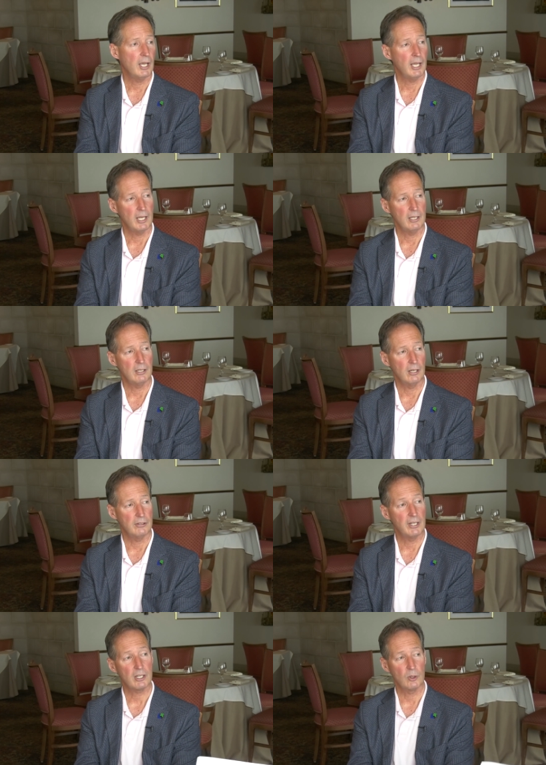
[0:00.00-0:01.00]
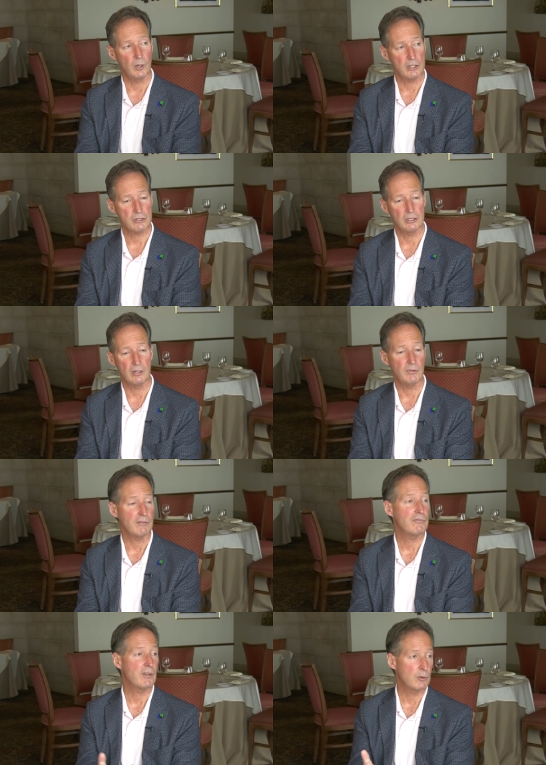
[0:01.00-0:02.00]
a, a declaration of
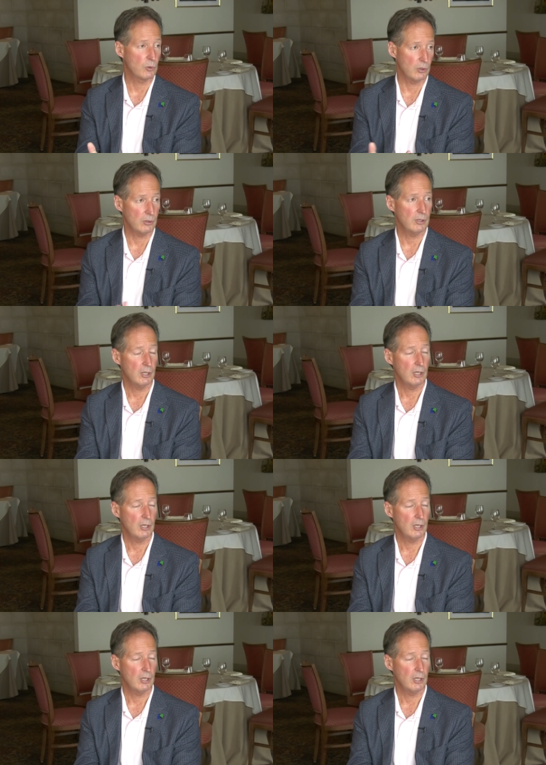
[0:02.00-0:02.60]
a federal